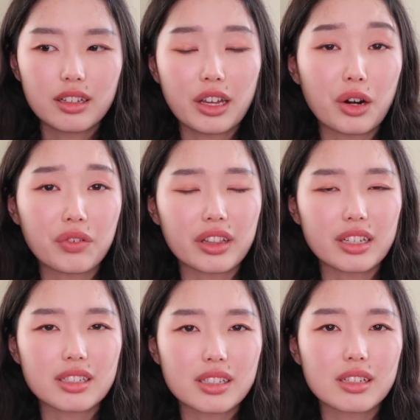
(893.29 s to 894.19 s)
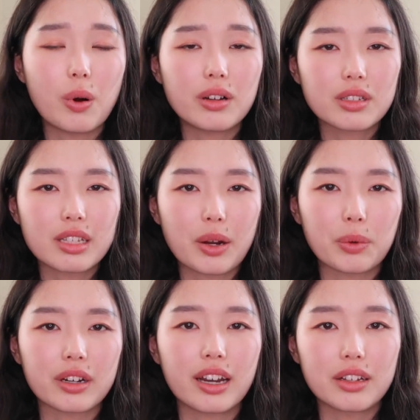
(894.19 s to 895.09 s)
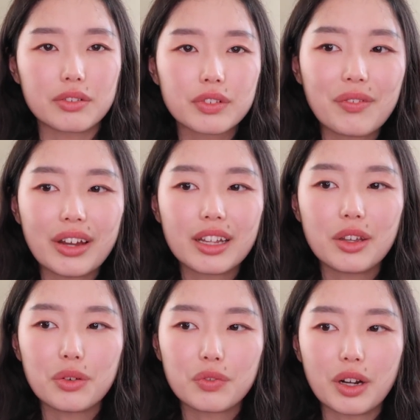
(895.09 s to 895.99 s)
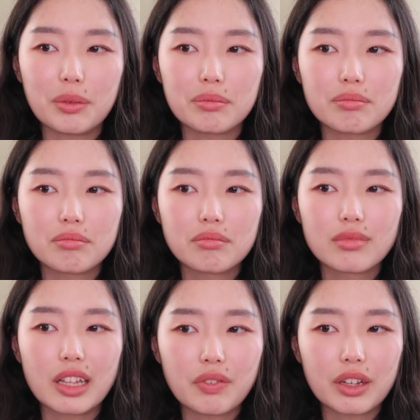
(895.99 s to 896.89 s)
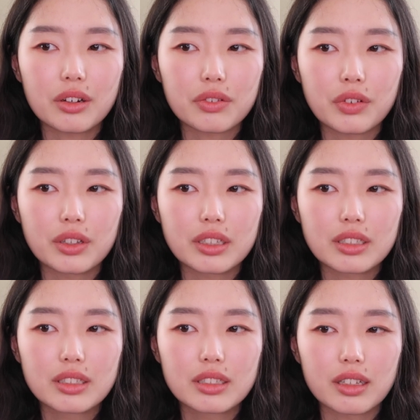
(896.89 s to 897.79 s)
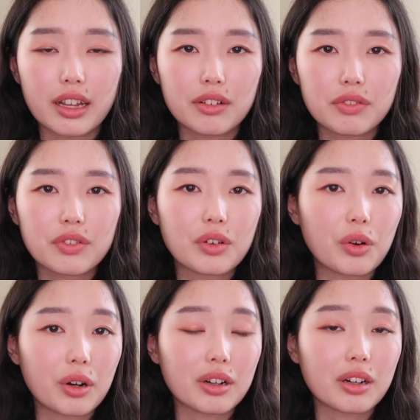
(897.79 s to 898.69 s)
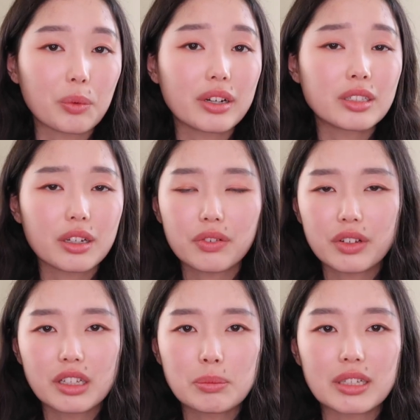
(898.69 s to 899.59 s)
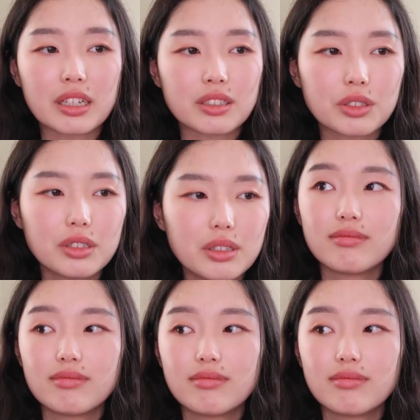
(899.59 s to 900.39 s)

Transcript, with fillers: get over these walls that were kind of preventing you from living your fullest life or reaching your fullest potential.